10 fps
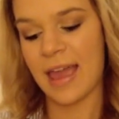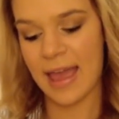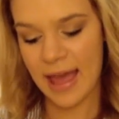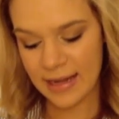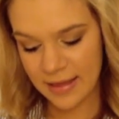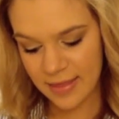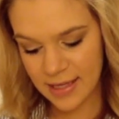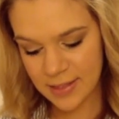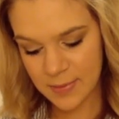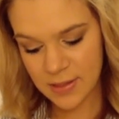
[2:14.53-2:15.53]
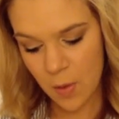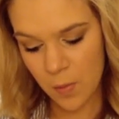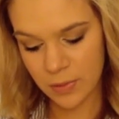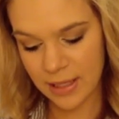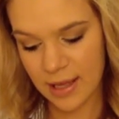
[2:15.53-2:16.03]
and this was
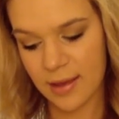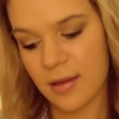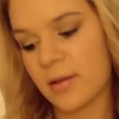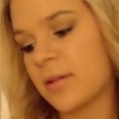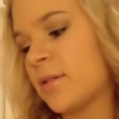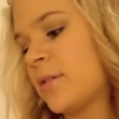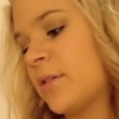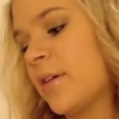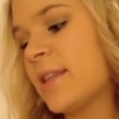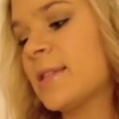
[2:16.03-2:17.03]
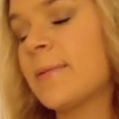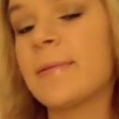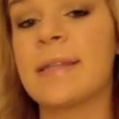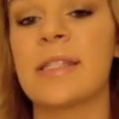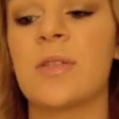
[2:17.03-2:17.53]
only or this one
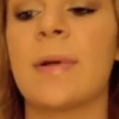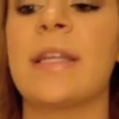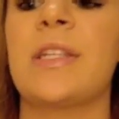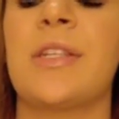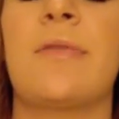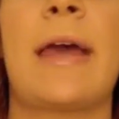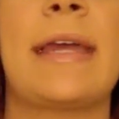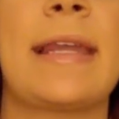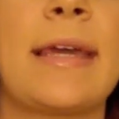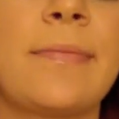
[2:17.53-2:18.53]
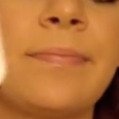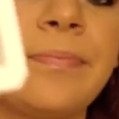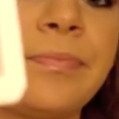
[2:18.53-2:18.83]
was 22.80